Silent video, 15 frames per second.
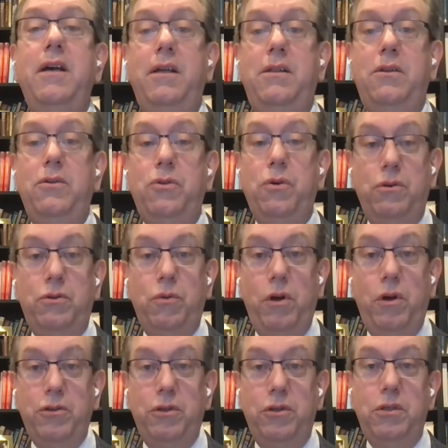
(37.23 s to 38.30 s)
at the George
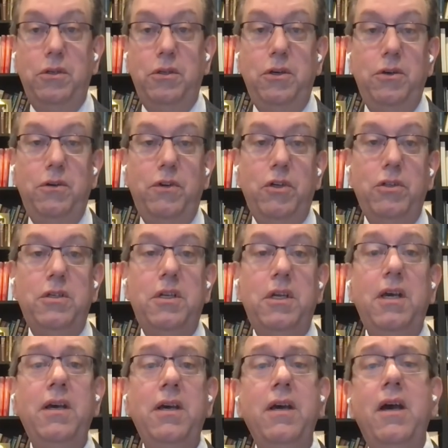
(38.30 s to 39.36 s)
Washington
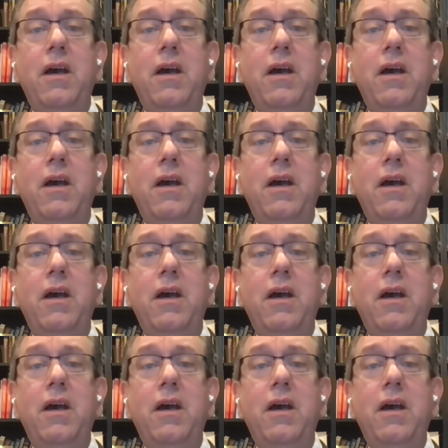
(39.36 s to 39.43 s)
University,